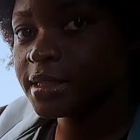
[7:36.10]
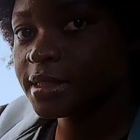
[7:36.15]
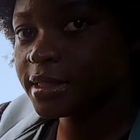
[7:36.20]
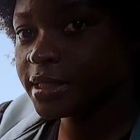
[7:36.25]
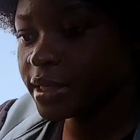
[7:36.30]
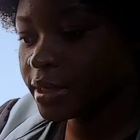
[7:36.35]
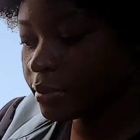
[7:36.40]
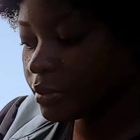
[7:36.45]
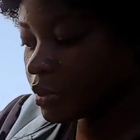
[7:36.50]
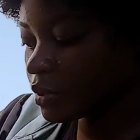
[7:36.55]
a
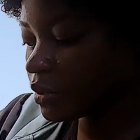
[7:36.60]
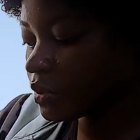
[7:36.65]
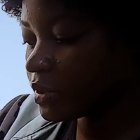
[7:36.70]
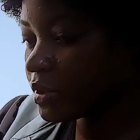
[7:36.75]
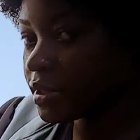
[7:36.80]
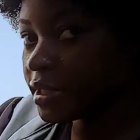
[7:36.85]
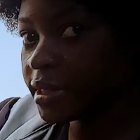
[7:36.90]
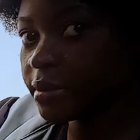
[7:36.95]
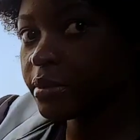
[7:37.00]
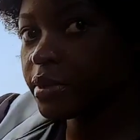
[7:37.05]
stable
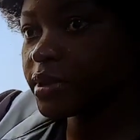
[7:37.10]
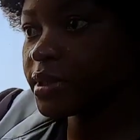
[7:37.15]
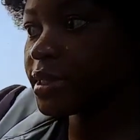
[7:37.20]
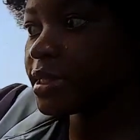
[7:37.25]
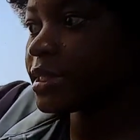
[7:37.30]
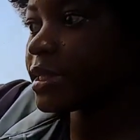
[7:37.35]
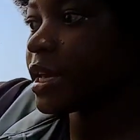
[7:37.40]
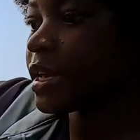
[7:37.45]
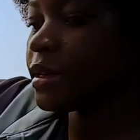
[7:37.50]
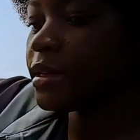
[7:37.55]

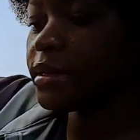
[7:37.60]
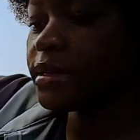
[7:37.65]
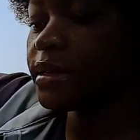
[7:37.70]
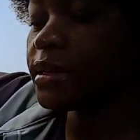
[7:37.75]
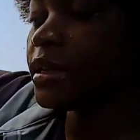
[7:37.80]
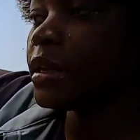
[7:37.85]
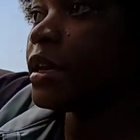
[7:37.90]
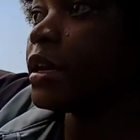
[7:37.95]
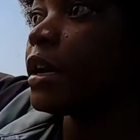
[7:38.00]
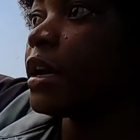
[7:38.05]

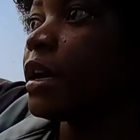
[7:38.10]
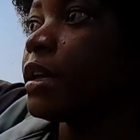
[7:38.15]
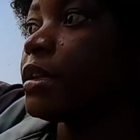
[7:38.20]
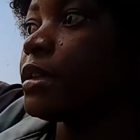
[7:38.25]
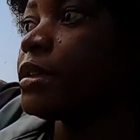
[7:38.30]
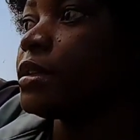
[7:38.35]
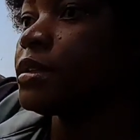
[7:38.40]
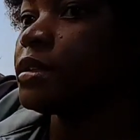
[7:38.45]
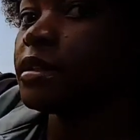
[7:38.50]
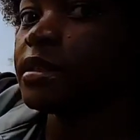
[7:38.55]
stand,
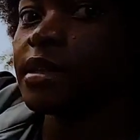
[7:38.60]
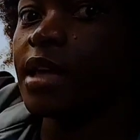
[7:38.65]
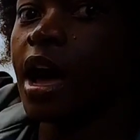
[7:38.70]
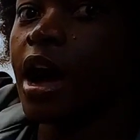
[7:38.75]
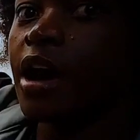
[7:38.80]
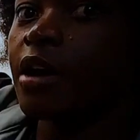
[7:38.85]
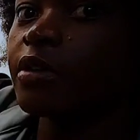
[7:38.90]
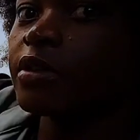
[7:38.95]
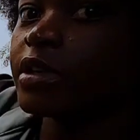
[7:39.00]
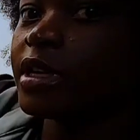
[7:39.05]
and this is
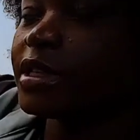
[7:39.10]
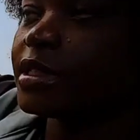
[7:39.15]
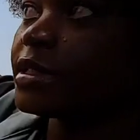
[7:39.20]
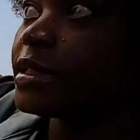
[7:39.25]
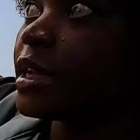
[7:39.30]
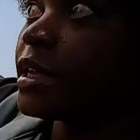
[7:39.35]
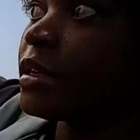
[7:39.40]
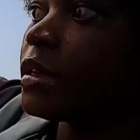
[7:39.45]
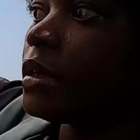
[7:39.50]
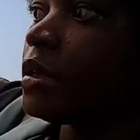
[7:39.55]
how the
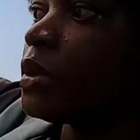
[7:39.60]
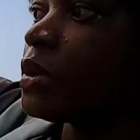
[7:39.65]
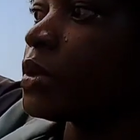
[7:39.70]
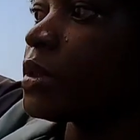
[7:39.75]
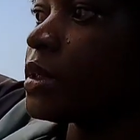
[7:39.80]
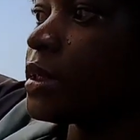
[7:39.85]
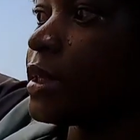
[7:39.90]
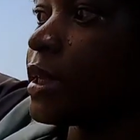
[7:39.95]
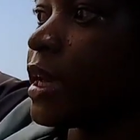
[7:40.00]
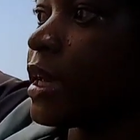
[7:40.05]
stand
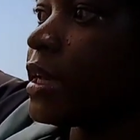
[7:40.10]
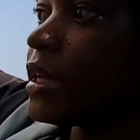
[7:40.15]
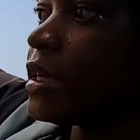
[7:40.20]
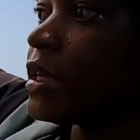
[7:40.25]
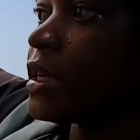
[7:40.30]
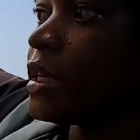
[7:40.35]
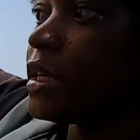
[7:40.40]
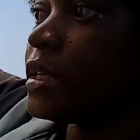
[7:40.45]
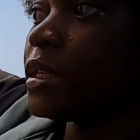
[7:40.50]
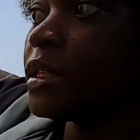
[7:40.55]
looks
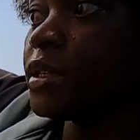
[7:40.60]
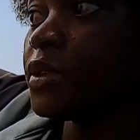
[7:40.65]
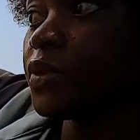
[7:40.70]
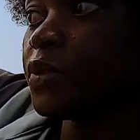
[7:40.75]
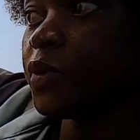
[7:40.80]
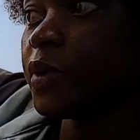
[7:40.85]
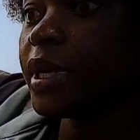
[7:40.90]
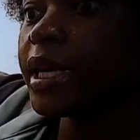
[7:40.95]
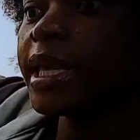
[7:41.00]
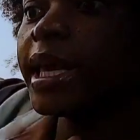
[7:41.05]
like. It is
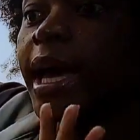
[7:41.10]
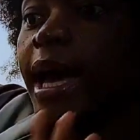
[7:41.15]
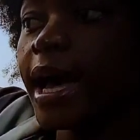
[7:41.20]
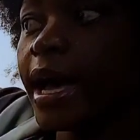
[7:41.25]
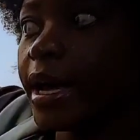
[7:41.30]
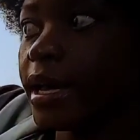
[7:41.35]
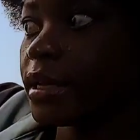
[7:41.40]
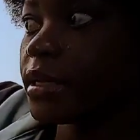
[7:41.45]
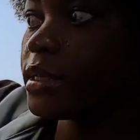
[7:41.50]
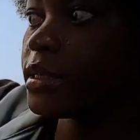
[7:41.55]
really
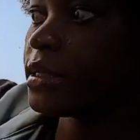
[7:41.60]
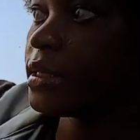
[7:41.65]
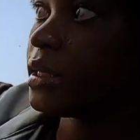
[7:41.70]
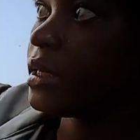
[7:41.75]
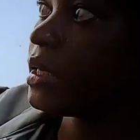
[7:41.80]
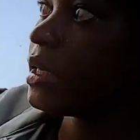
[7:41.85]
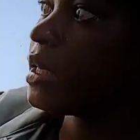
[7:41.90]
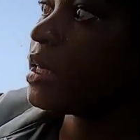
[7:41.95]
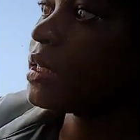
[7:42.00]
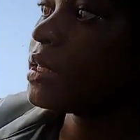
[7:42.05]
hard,
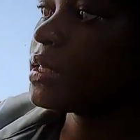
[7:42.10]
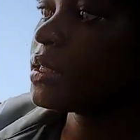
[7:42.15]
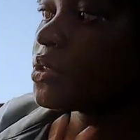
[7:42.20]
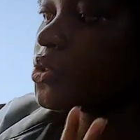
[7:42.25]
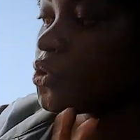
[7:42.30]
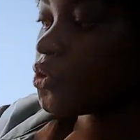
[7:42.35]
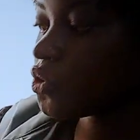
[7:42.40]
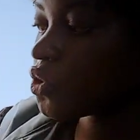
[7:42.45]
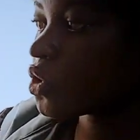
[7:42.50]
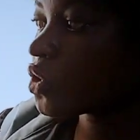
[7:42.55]
it
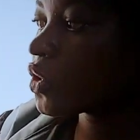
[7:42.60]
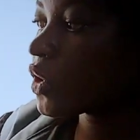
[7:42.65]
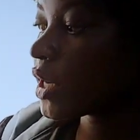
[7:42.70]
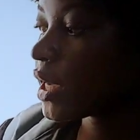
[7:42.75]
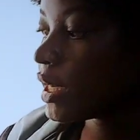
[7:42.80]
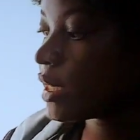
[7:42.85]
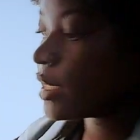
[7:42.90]
is strong